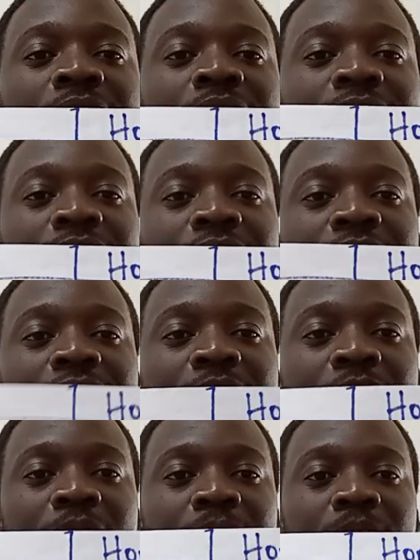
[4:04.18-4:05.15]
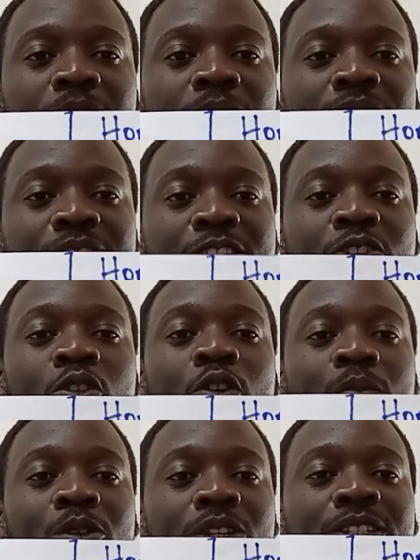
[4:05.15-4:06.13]
the this
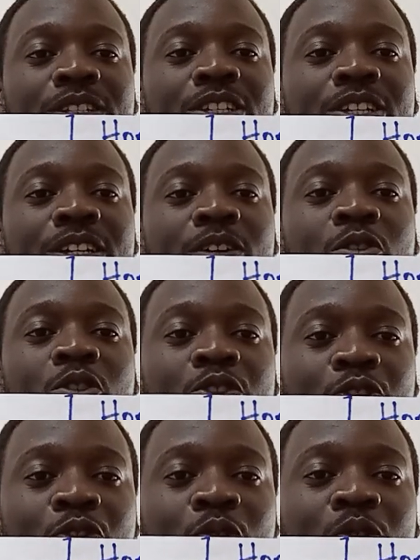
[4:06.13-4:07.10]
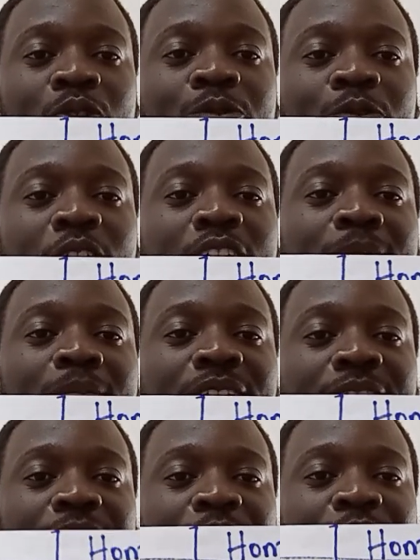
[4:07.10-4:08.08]
community controlled
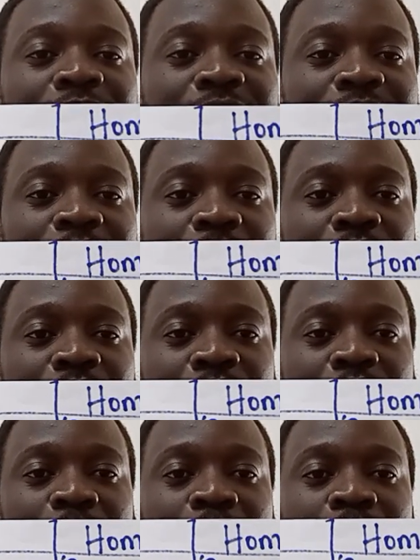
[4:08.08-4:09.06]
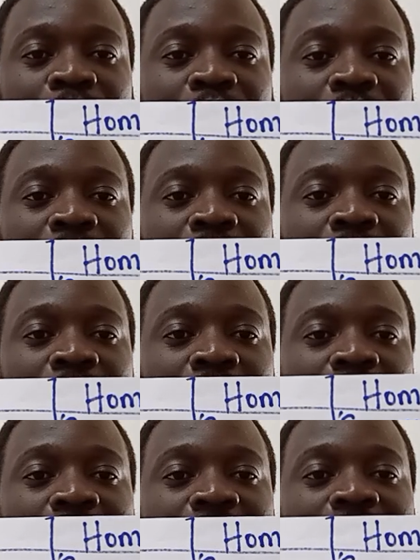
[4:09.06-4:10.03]
vocabulary uses the term
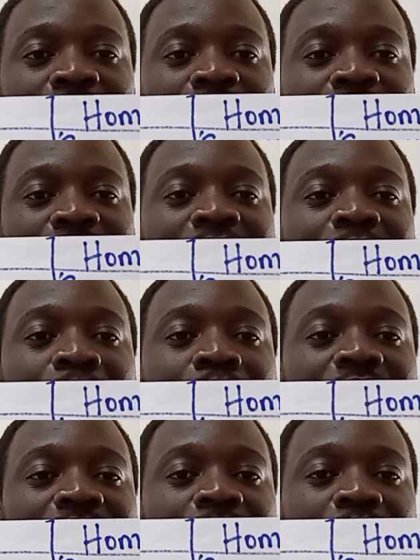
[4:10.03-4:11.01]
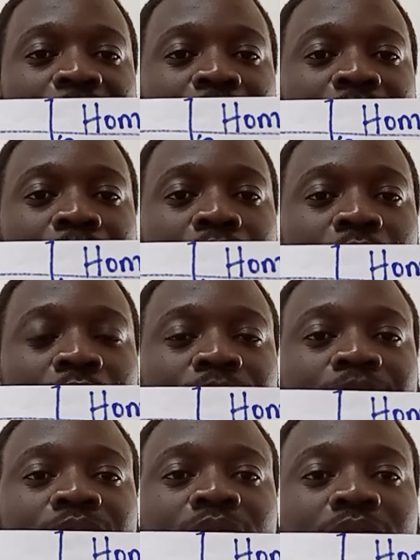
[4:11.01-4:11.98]
non-binary people.
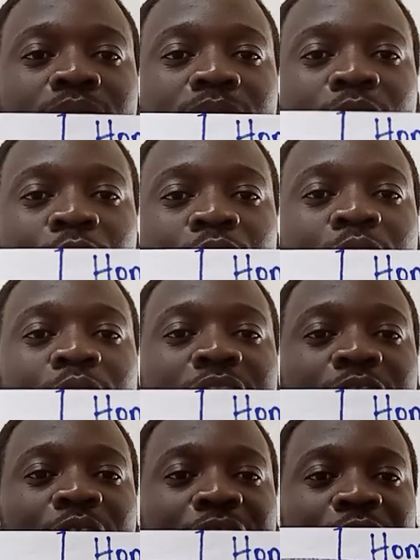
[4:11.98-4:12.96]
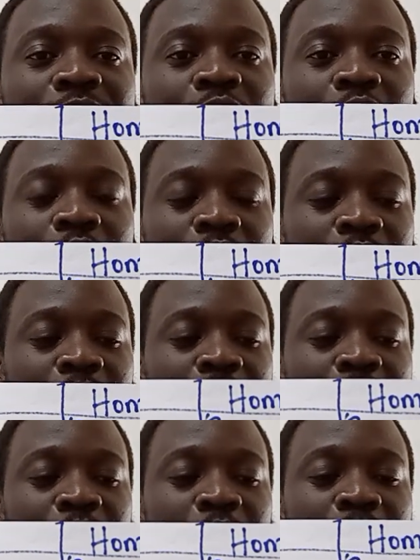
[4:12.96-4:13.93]
So they're trying to
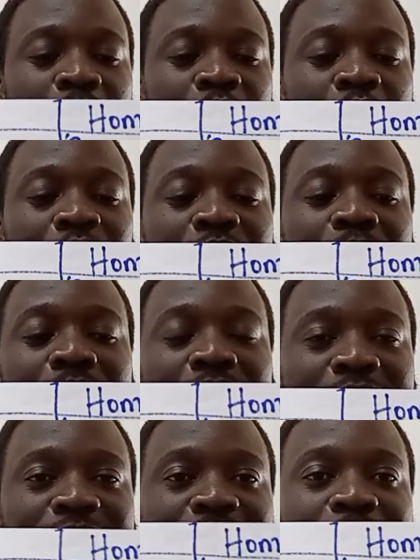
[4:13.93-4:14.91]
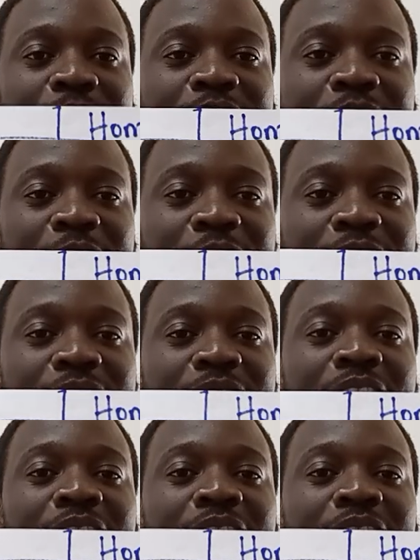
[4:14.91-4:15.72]
respect themselves.